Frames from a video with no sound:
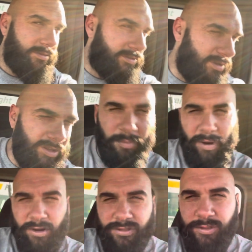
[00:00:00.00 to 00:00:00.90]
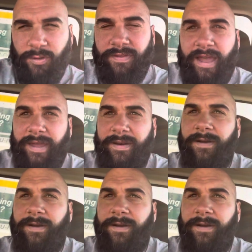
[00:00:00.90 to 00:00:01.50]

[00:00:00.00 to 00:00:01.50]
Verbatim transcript: So a little part two of that.